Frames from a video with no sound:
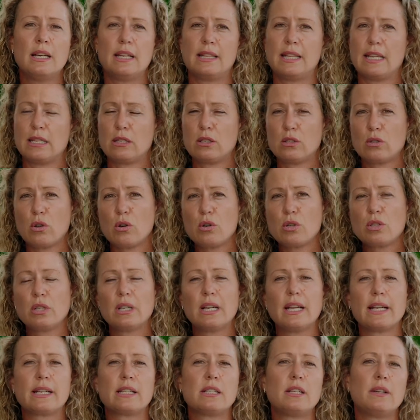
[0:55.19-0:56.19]
their
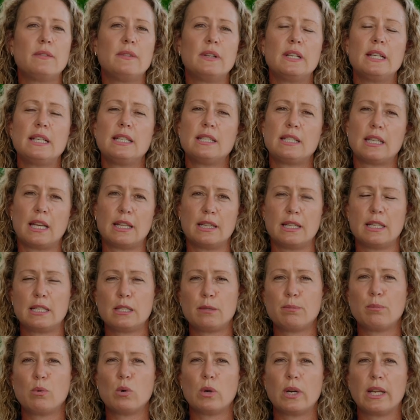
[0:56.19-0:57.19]
social activities and their
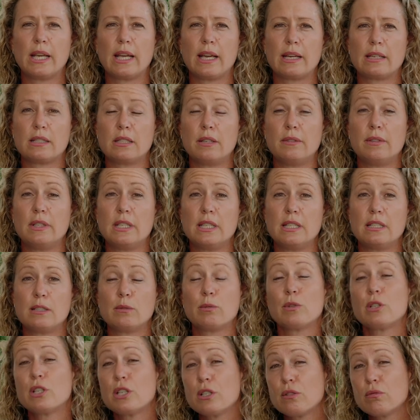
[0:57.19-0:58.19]
sporting activities,
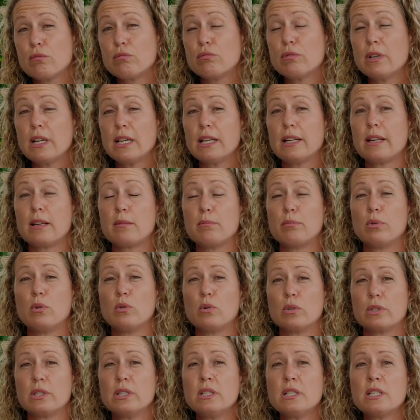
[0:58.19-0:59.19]
which is really
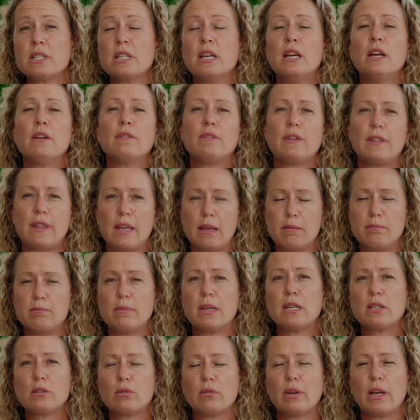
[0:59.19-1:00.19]
important for their
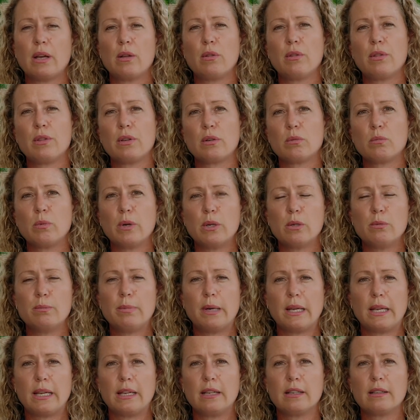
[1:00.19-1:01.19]
mental health and
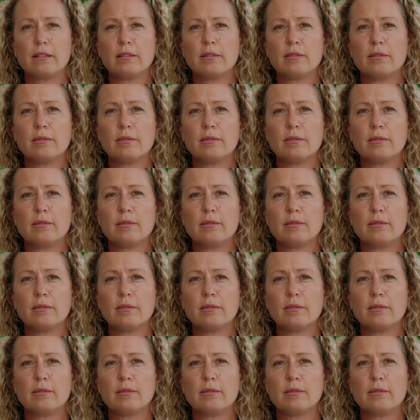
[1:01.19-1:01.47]
well-being.